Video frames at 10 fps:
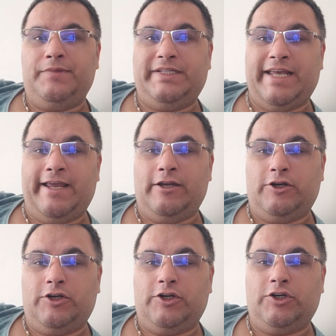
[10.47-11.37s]

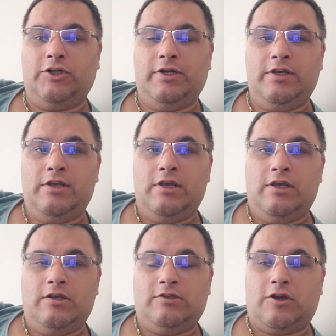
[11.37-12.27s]
Taylor
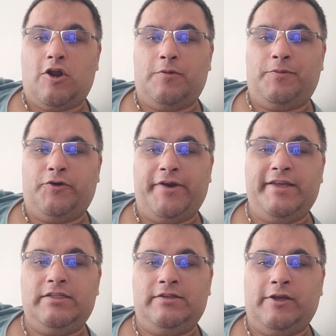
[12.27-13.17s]

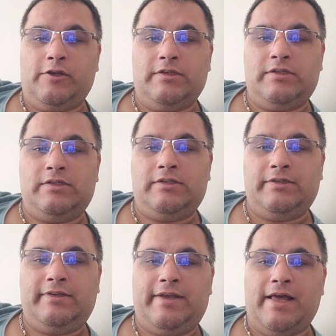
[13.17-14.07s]
Zakharpurez, Nicholas
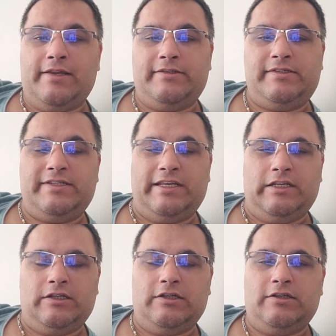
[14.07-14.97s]

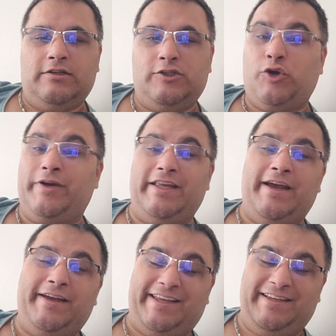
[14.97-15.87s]
Galitzine. Sorry,
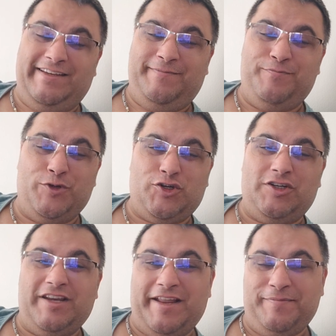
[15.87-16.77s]
I butchered
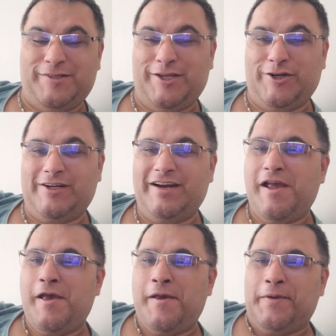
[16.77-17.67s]
the names here,
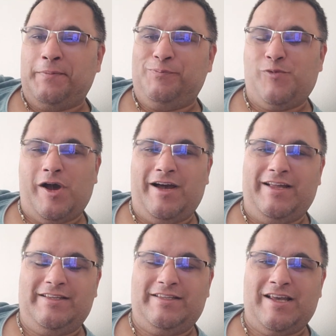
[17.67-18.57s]

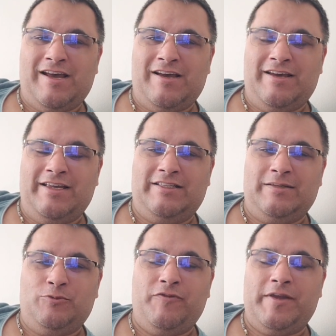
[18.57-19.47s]
but it's a
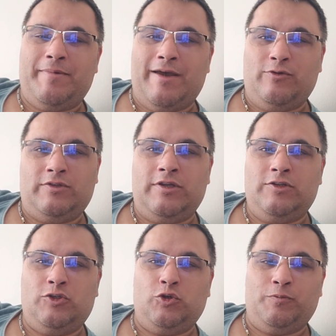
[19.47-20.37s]
movie about
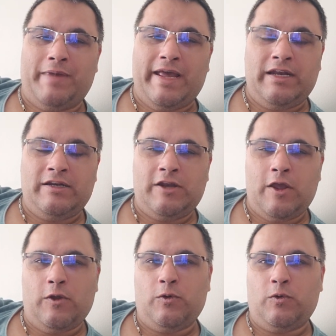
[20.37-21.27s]
two men
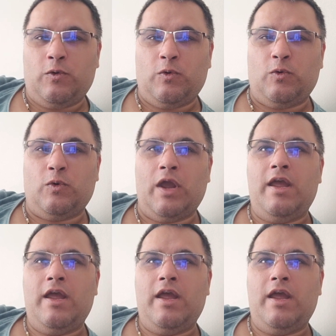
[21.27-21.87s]
who